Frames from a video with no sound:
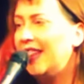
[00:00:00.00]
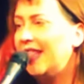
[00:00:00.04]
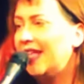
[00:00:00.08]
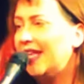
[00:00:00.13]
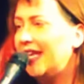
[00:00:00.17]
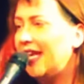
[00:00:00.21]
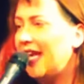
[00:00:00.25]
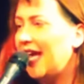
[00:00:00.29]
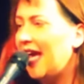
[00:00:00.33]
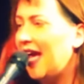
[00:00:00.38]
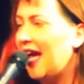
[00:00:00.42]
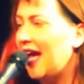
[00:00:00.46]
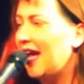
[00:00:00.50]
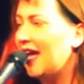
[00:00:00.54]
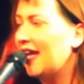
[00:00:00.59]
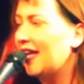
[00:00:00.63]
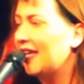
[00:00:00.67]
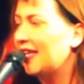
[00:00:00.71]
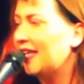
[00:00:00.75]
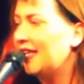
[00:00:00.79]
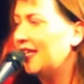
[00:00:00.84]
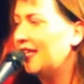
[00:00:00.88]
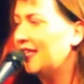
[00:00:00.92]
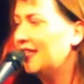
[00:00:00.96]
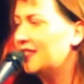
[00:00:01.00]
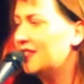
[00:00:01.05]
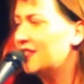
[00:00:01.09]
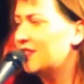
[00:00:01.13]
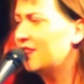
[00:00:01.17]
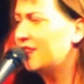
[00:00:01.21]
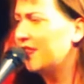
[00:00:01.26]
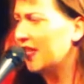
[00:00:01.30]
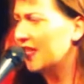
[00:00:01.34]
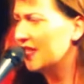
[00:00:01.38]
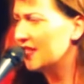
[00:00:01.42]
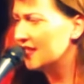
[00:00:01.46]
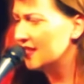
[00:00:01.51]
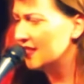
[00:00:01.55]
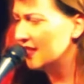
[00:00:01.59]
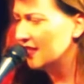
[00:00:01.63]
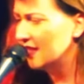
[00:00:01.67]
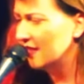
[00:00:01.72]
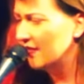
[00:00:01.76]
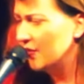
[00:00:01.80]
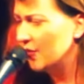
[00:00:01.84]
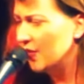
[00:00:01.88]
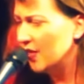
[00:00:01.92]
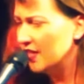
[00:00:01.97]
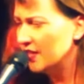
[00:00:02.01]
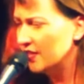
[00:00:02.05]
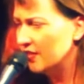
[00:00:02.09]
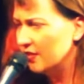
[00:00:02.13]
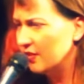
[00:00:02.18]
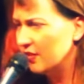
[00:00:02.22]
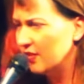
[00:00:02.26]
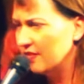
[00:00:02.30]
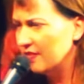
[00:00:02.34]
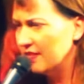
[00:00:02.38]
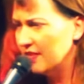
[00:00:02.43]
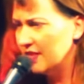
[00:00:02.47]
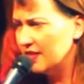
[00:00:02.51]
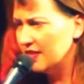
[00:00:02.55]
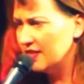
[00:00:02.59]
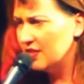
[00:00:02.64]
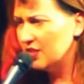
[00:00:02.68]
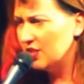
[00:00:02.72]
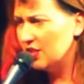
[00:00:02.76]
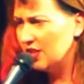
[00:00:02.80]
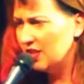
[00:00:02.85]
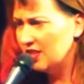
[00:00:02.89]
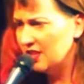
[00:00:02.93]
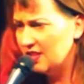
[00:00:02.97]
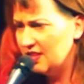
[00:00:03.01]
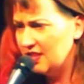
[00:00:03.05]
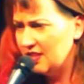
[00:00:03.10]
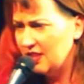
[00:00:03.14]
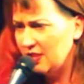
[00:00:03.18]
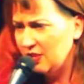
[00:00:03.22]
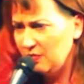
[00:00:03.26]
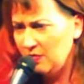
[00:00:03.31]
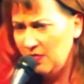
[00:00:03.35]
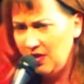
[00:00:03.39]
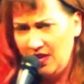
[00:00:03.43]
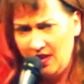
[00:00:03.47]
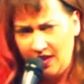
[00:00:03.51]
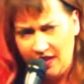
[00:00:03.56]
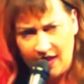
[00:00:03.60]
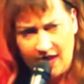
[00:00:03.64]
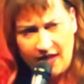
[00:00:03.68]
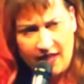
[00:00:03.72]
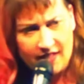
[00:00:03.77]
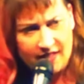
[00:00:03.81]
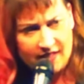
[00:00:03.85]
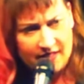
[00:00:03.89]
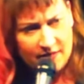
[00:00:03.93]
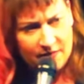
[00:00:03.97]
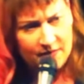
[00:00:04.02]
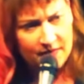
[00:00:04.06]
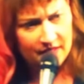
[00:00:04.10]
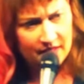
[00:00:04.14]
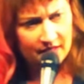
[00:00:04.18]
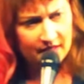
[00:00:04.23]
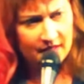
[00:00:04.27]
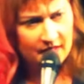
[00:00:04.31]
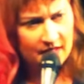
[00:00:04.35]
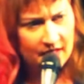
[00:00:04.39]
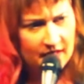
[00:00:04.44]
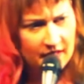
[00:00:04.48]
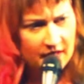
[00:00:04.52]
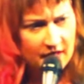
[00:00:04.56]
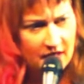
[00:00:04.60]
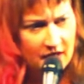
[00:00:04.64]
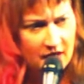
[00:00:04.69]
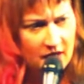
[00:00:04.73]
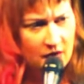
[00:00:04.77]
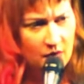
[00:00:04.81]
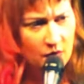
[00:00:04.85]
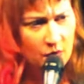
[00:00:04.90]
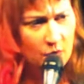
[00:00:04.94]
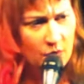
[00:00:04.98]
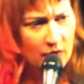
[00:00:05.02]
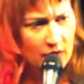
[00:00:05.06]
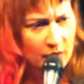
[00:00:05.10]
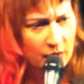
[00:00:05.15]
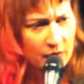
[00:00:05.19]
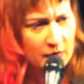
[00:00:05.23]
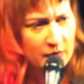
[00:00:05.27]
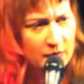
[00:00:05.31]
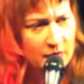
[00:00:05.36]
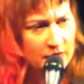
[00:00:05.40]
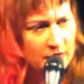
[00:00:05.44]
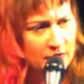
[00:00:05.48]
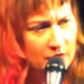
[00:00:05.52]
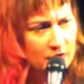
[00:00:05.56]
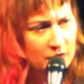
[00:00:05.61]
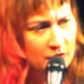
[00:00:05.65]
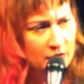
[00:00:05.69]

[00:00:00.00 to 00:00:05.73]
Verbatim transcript: The cat eats venison. Have you guys heard of this? She eats deer meat. Yeah, it's something that white women